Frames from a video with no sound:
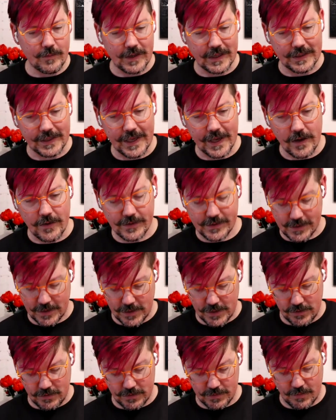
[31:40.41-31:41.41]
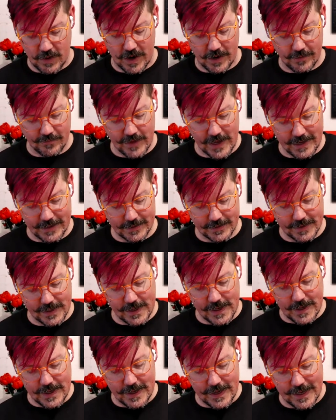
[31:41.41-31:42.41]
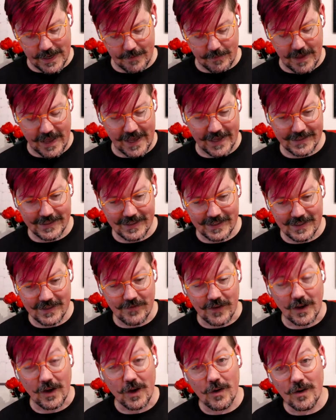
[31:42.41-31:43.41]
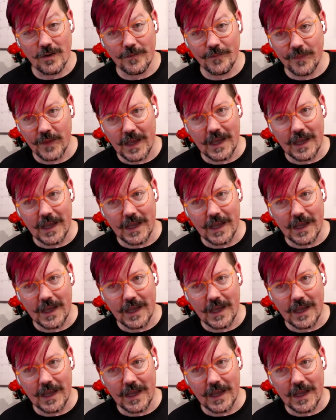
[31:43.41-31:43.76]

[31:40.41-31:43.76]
but Lego is a huge part of that, as is Funko.